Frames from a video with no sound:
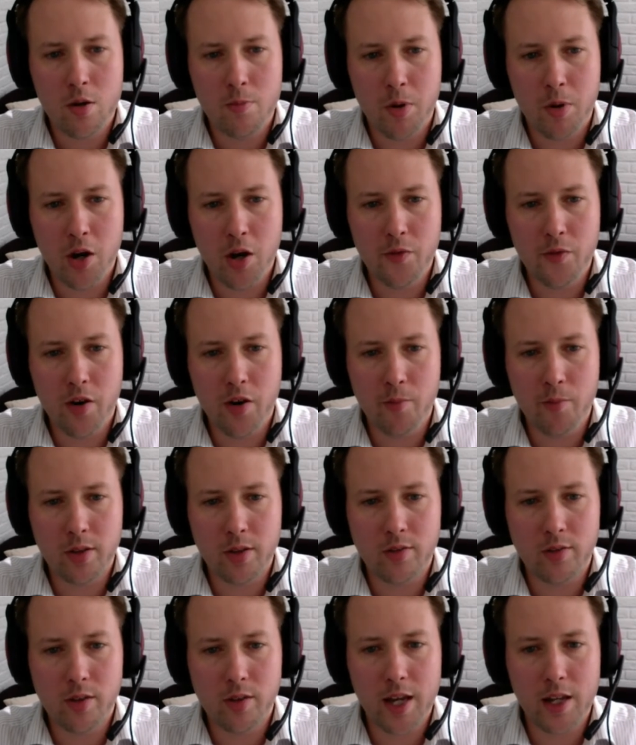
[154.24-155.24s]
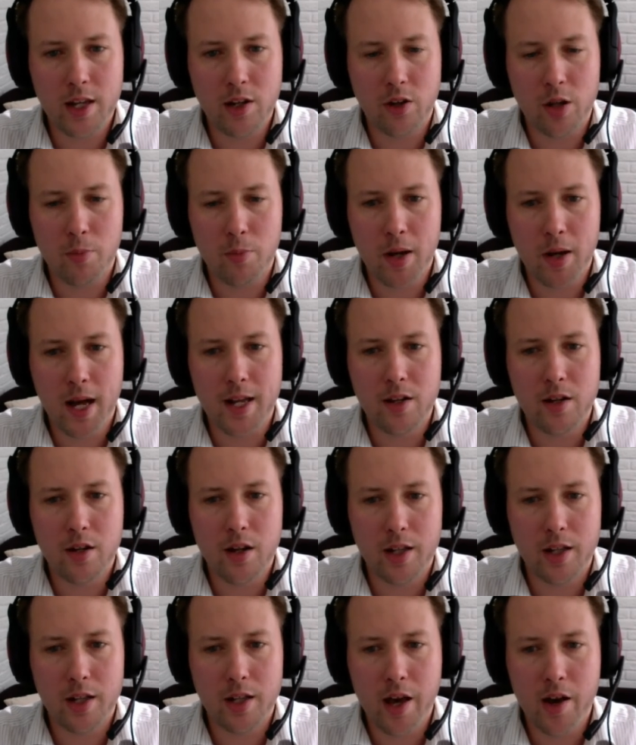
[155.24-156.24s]
Both governments are keen on the plan,
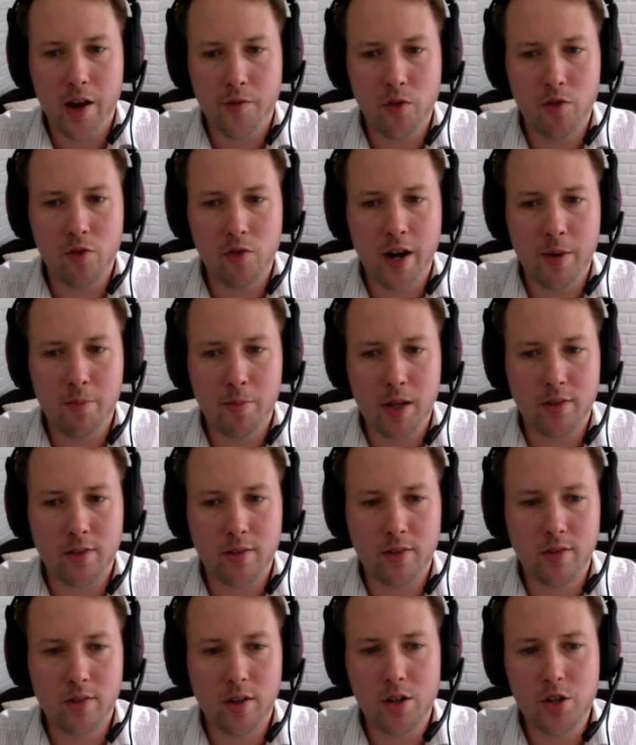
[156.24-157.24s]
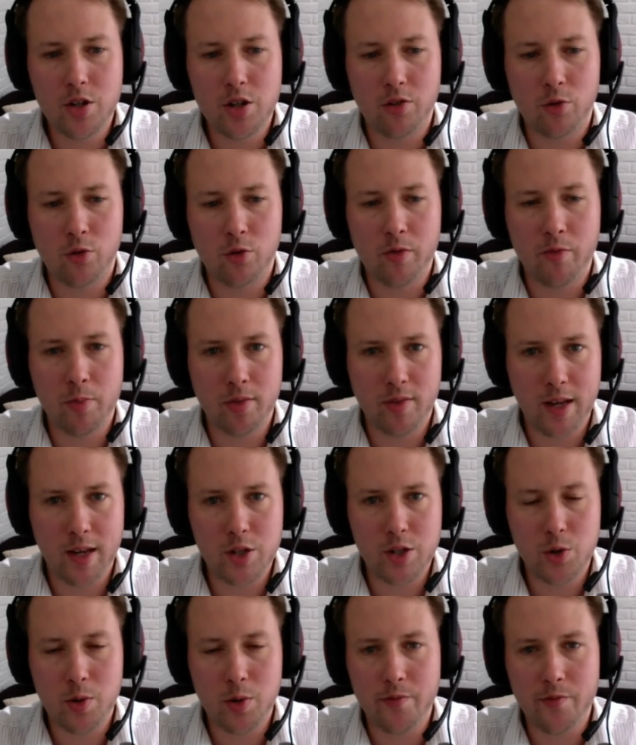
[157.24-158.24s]
and there have already been discussions with
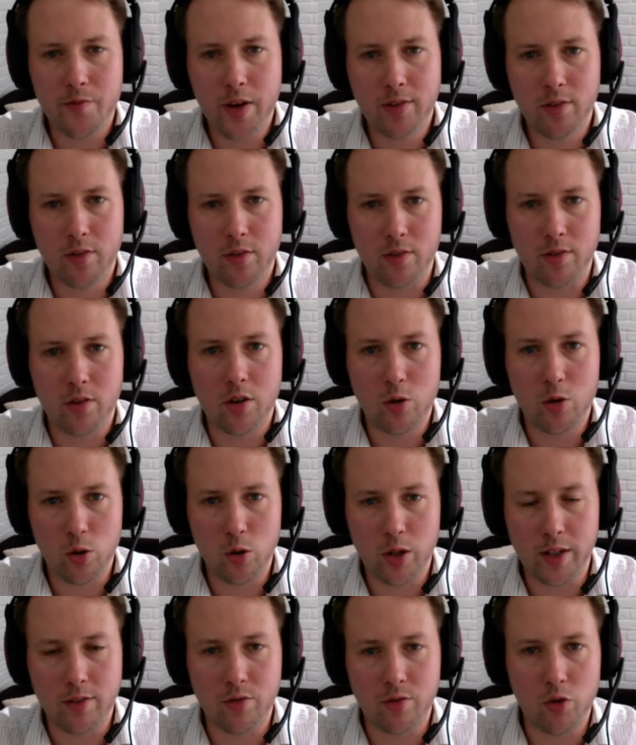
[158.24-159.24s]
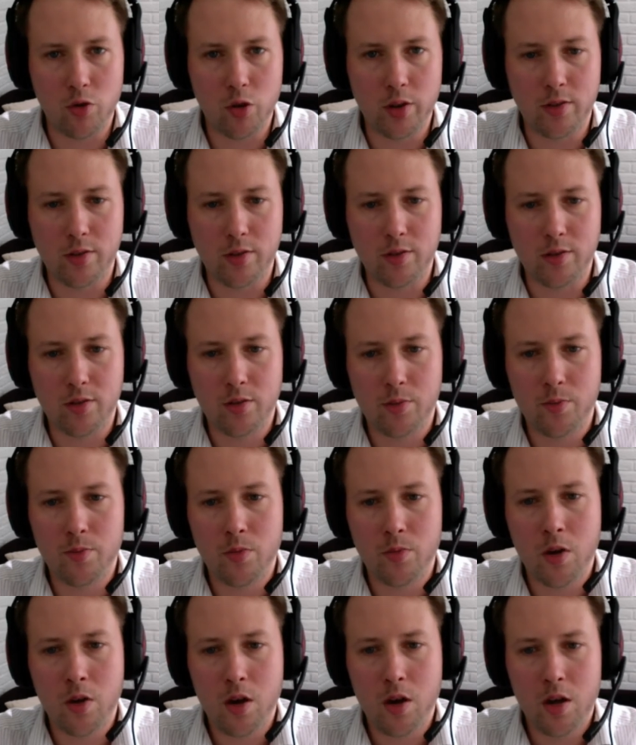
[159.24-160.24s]
potential investors, according to Reuters.
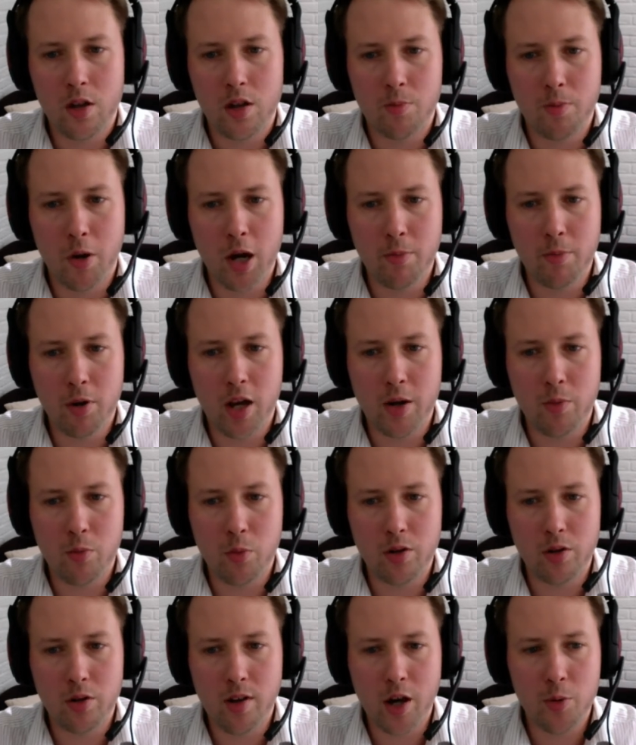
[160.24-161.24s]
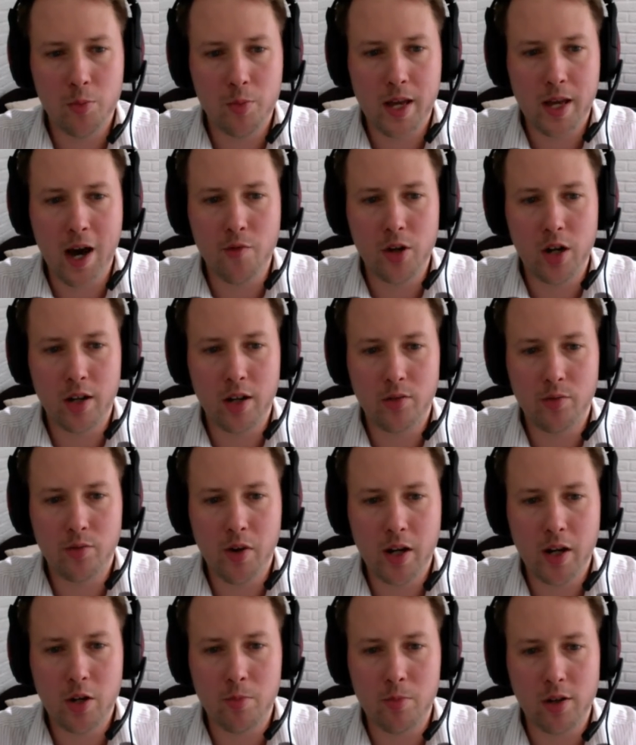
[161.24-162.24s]
The pipeline would help galvanize
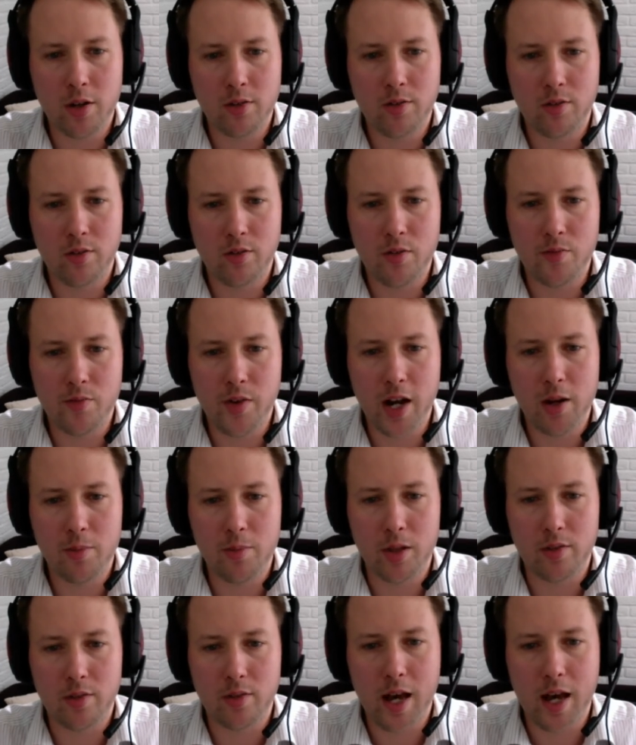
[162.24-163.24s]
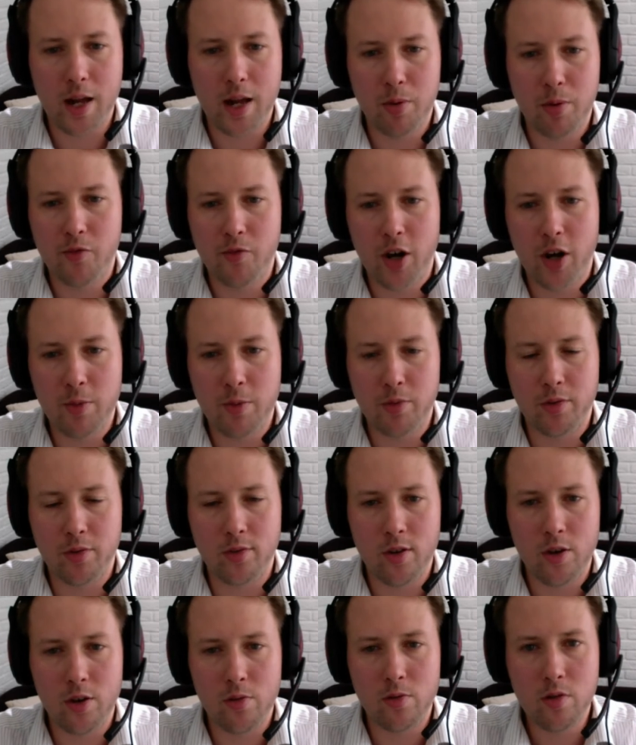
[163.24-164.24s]
Vaca Muerta's development and provide
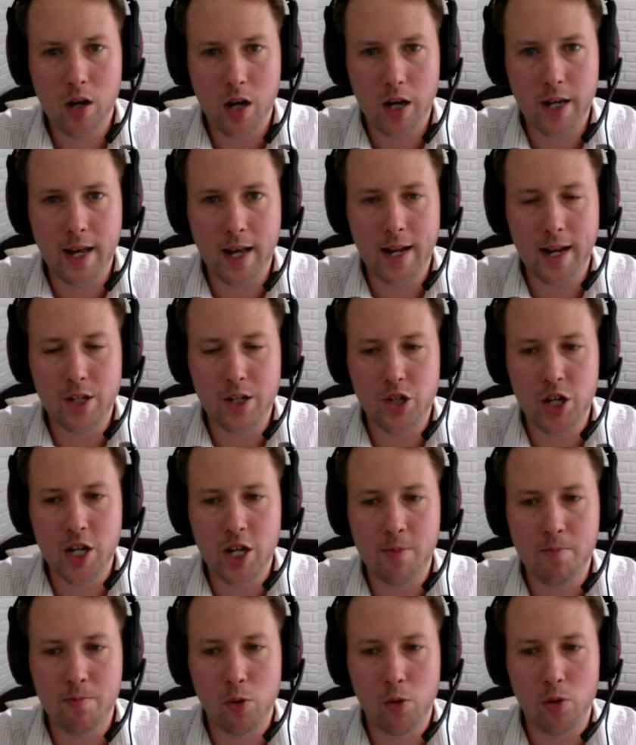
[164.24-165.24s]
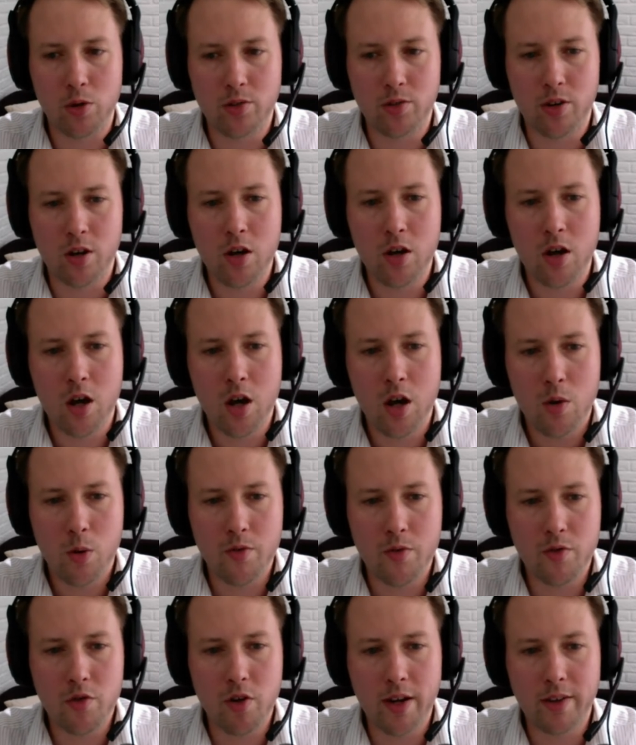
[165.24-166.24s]
Brazil, an LNG importer,
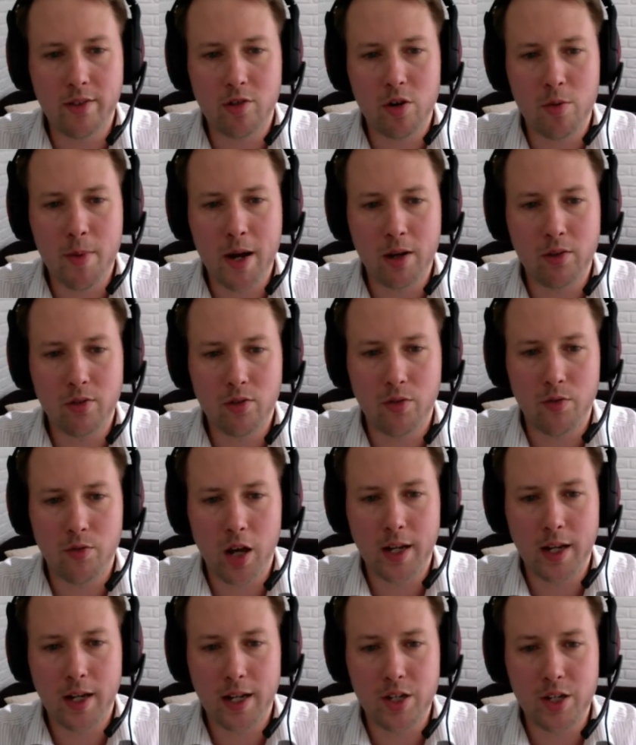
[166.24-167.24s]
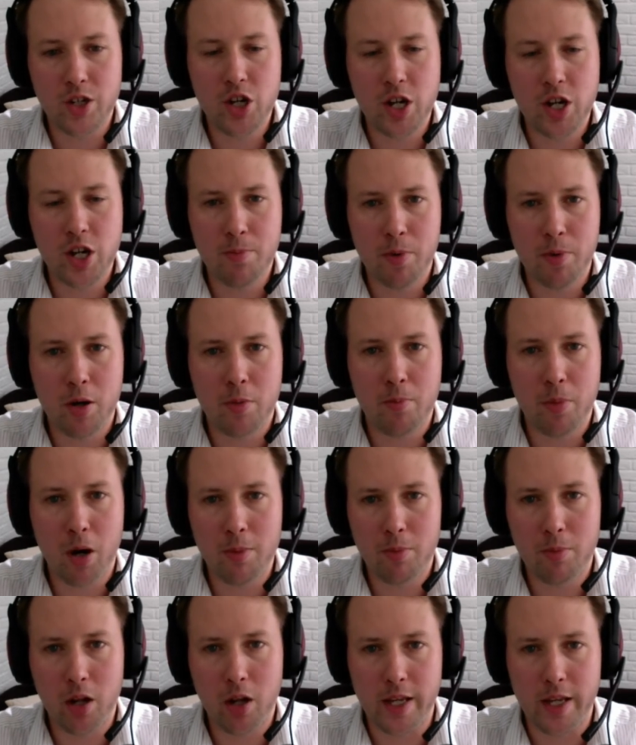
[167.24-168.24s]
with greater amounts of likely cheaper
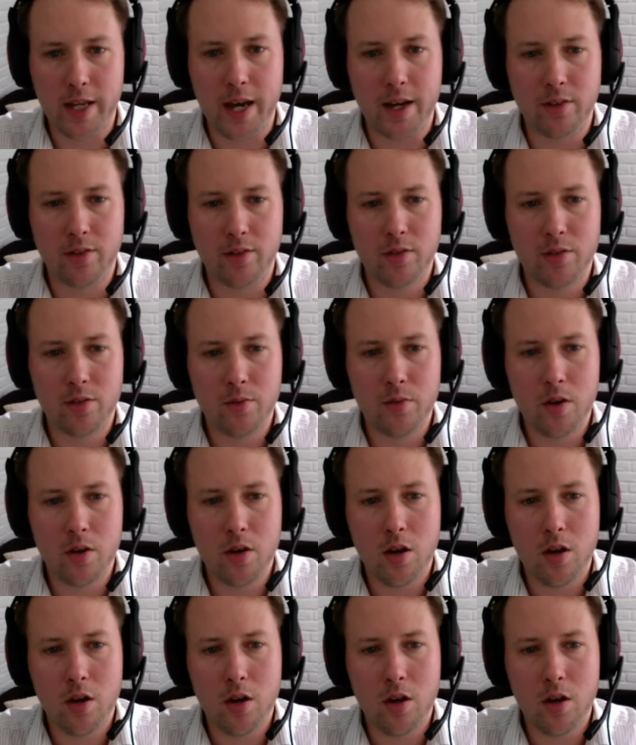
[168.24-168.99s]
pipeline gas.